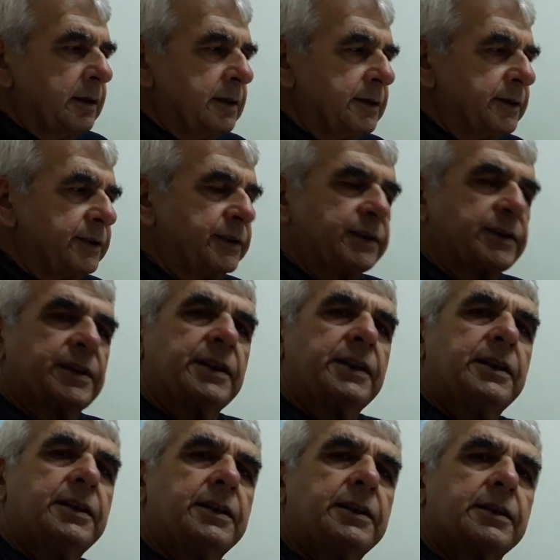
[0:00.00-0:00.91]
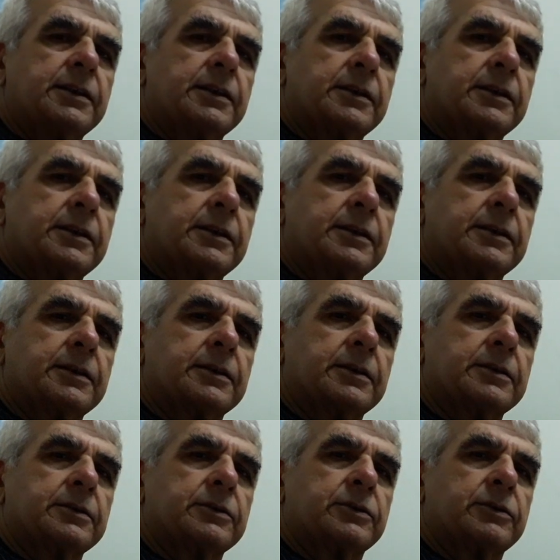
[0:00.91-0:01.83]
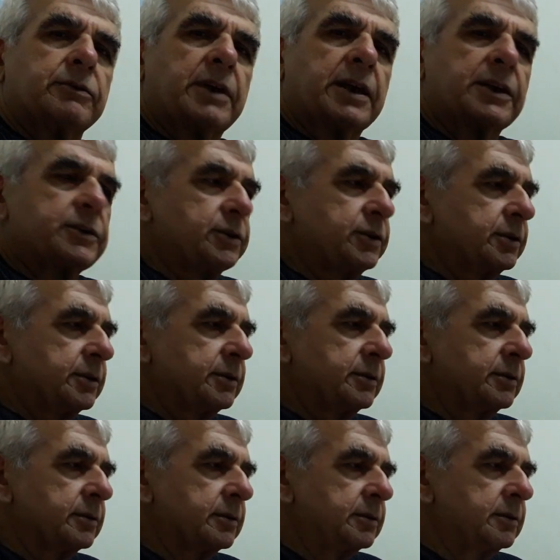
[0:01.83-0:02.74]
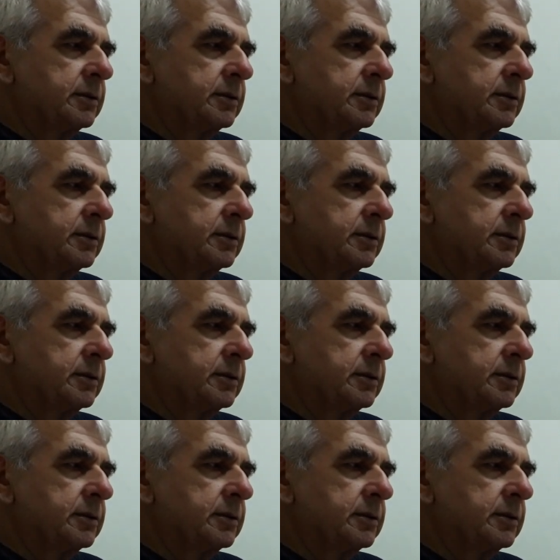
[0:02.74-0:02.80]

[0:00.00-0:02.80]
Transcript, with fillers: c direction